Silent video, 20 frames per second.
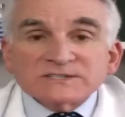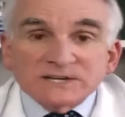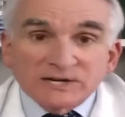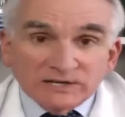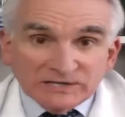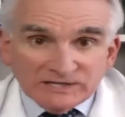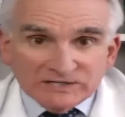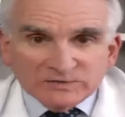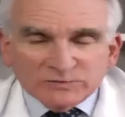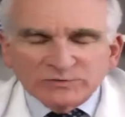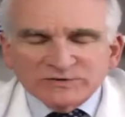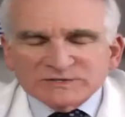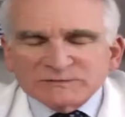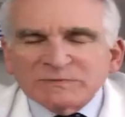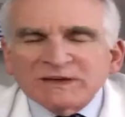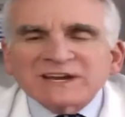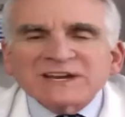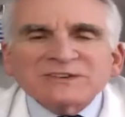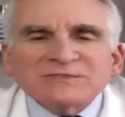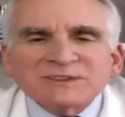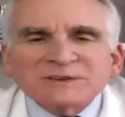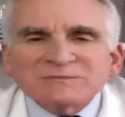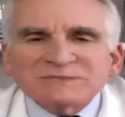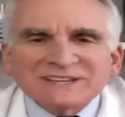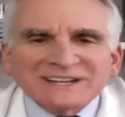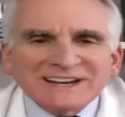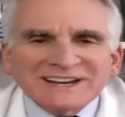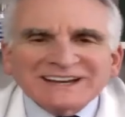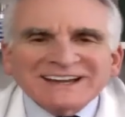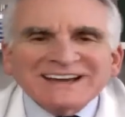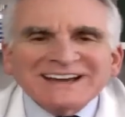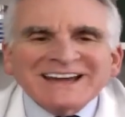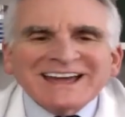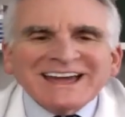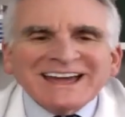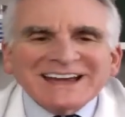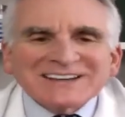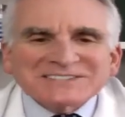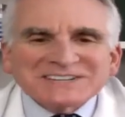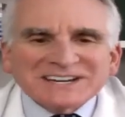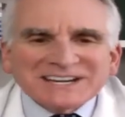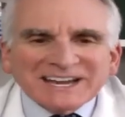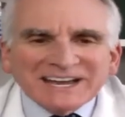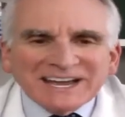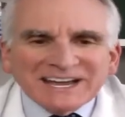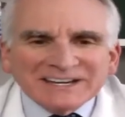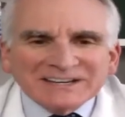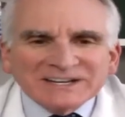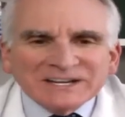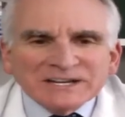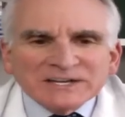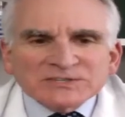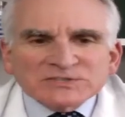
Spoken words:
and I'll get to as many of them today as I can.